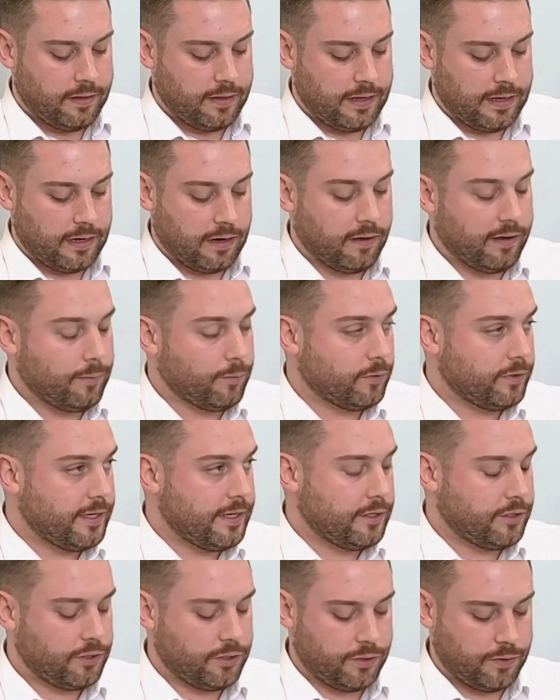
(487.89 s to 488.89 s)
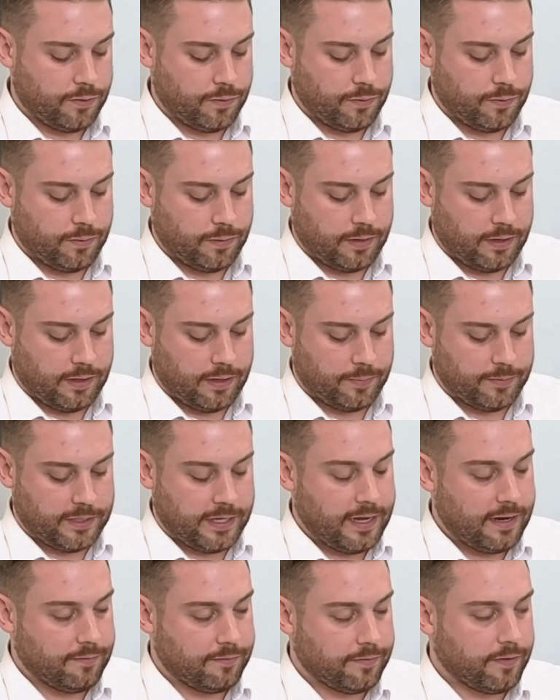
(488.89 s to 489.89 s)
the client will need to
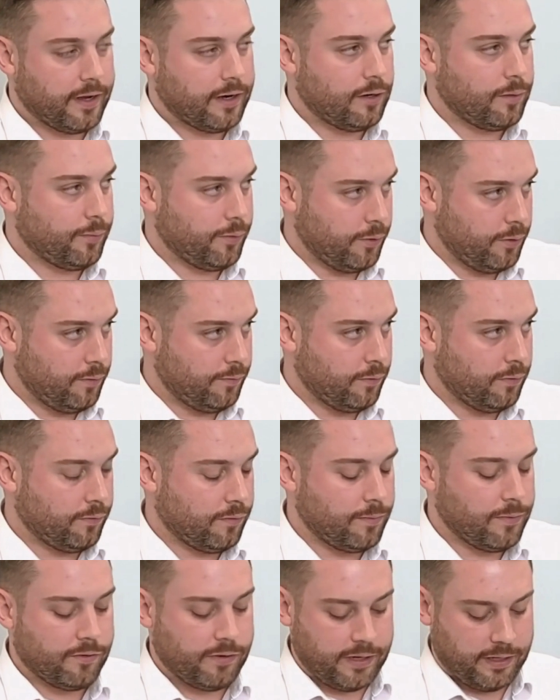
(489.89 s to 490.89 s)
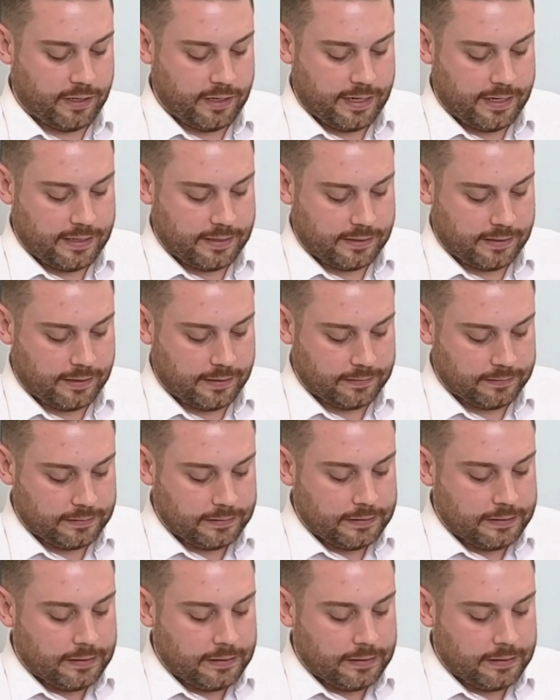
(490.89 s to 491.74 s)
obtain final approval from the regulator.